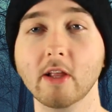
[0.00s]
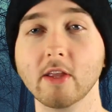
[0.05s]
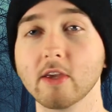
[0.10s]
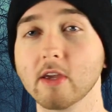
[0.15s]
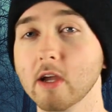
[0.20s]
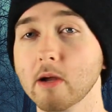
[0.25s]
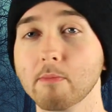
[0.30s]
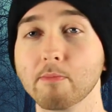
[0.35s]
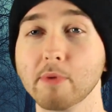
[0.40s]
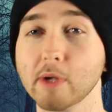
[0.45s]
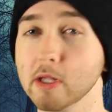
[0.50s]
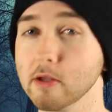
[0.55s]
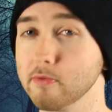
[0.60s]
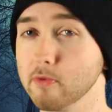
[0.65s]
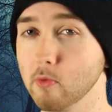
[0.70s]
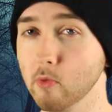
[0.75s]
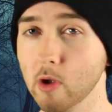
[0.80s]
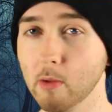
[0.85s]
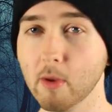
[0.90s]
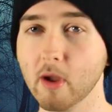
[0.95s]
You got
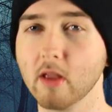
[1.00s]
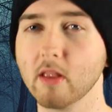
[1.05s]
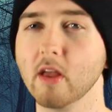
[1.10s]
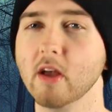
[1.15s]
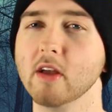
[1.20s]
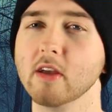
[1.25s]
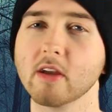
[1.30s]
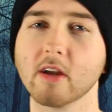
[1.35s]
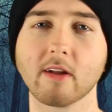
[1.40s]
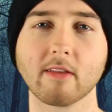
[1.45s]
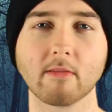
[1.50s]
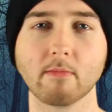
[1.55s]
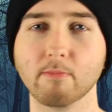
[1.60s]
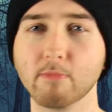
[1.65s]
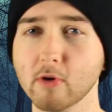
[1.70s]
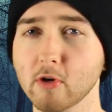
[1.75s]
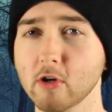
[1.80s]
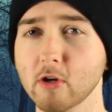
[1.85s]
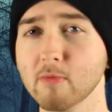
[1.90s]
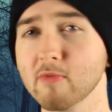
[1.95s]
beautiful women, you got some
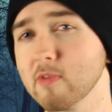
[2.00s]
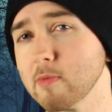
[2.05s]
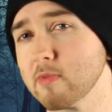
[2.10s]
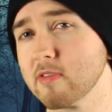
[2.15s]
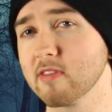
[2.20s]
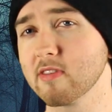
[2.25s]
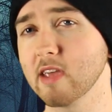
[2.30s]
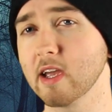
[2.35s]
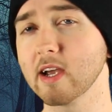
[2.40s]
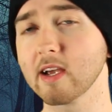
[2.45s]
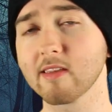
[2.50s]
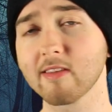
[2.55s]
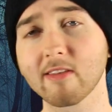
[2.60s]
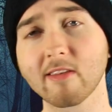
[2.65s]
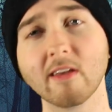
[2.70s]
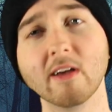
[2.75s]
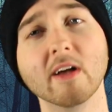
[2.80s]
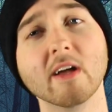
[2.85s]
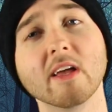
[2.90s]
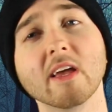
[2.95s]
boobs, some
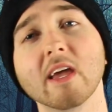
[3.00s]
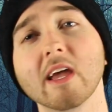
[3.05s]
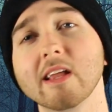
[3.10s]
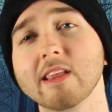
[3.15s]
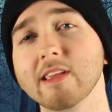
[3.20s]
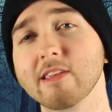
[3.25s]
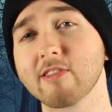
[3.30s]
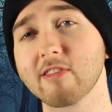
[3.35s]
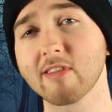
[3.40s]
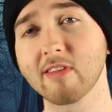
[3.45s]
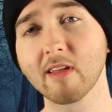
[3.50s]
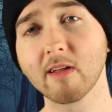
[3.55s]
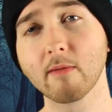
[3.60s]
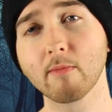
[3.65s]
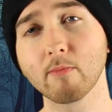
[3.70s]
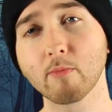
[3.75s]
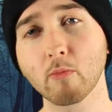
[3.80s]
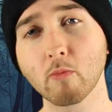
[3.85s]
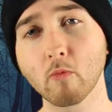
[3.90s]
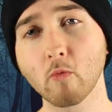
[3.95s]
sex, and it's
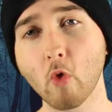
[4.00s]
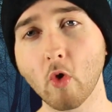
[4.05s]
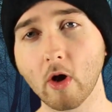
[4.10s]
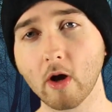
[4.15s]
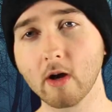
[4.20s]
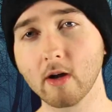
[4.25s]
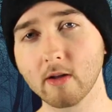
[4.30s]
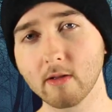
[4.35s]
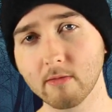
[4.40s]
mwah,